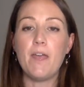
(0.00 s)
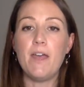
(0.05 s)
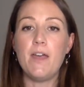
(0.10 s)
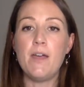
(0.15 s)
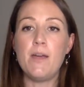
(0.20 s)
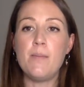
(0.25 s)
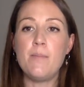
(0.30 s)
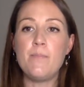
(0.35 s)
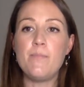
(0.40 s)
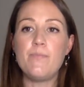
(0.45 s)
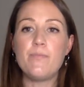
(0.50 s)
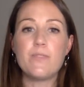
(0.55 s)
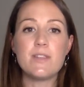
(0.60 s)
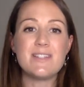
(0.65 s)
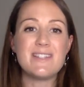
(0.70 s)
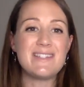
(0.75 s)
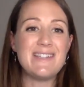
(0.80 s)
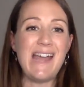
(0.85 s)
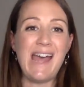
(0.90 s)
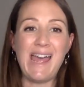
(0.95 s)
Um,
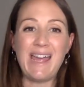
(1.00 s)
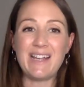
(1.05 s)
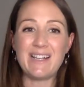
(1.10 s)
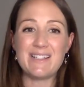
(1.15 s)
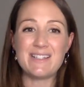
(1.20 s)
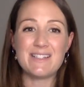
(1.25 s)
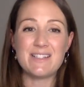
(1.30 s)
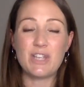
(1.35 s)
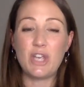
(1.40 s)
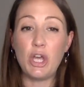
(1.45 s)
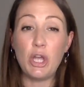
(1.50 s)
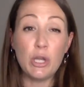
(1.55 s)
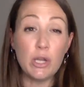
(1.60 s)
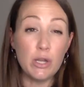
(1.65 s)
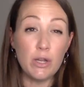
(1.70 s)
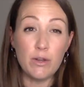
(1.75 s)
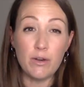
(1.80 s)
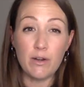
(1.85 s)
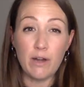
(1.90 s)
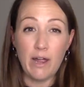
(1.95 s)
snacks could
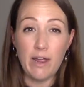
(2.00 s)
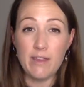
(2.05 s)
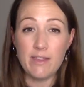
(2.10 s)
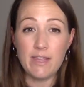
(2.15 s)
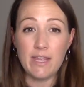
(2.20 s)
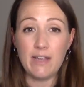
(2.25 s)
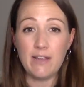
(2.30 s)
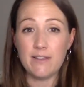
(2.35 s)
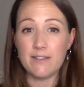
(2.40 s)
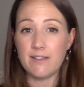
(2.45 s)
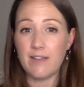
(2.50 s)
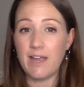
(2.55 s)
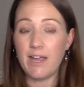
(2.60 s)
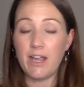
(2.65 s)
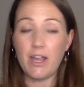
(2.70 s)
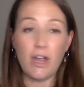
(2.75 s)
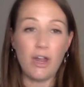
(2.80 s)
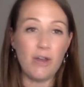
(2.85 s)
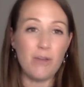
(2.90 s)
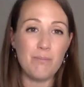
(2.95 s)
look like things
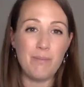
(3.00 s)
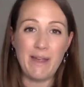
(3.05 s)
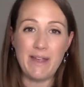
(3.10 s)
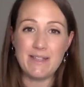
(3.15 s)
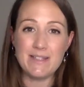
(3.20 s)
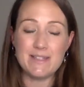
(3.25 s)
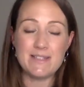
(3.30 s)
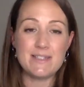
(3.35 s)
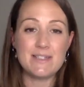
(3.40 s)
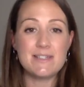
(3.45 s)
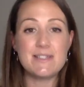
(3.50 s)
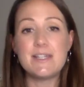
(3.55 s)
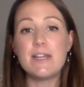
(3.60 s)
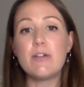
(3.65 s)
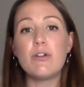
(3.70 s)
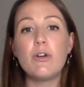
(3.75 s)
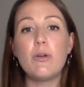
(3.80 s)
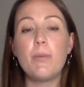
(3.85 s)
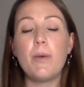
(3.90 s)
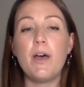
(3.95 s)
like oat based
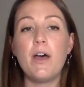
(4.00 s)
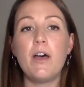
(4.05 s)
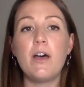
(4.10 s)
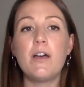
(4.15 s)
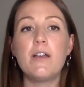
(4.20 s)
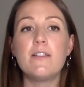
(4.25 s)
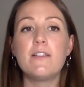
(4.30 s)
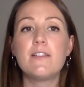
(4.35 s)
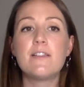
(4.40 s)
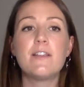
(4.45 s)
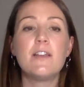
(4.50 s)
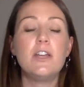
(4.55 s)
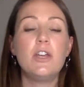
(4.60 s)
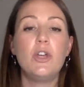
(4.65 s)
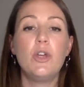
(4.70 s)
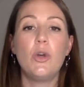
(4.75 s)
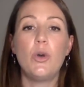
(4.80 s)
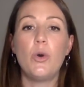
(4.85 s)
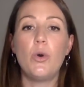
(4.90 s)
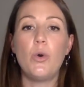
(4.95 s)
cereal bars
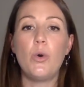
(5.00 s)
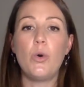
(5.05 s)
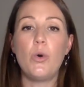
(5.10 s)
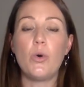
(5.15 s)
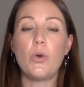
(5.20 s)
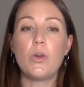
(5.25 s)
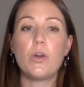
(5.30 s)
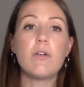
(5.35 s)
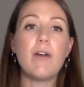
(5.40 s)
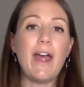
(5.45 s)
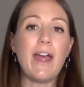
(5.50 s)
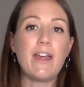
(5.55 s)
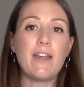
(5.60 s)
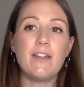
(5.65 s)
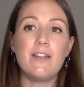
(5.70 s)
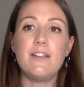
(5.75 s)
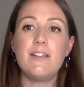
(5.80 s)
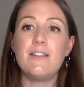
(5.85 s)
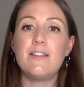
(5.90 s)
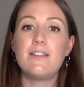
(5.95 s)
or
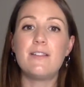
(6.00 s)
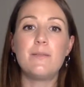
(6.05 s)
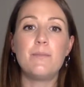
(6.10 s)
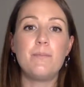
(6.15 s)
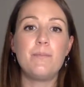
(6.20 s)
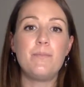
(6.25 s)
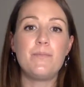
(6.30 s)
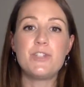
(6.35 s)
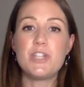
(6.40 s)
crackers,